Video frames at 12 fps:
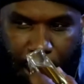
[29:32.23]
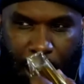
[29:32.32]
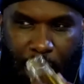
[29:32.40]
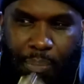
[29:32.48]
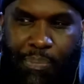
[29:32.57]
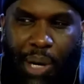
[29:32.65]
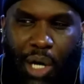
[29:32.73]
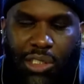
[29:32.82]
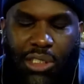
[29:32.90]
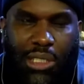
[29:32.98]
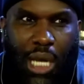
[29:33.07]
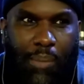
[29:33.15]
and
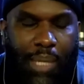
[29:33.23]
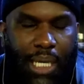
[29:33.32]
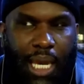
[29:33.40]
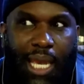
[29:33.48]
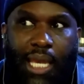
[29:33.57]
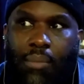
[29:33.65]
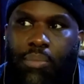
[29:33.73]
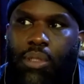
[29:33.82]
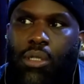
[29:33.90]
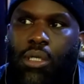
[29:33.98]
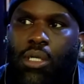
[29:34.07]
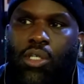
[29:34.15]
balsamic
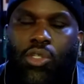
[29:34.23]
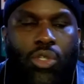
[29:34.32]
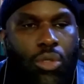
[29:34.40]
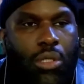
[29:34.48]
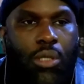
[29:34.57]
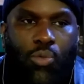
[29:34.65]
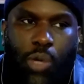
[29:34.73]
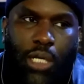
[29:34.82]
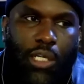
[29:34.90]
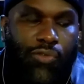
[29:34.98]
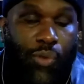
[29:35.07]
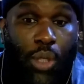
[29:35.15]
amber. You can wear
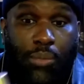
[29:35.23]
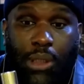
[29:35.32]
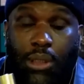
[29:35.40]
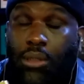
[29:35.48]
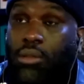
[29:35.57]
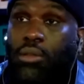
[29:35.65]
this formally.